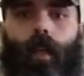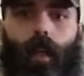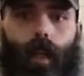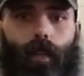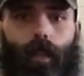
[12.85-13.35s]

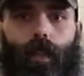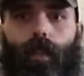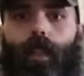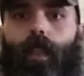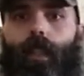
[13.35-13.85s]
or as you can
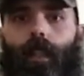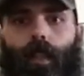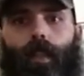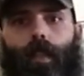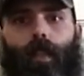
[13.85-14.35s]
see,
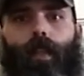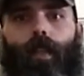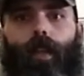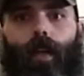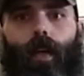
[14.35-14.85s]

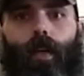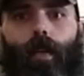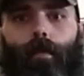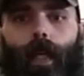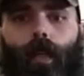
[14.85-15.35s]

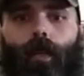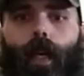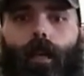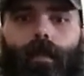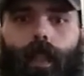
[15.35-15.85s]
are my
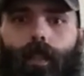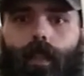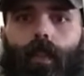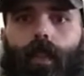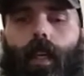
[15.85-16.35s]
loadout vests.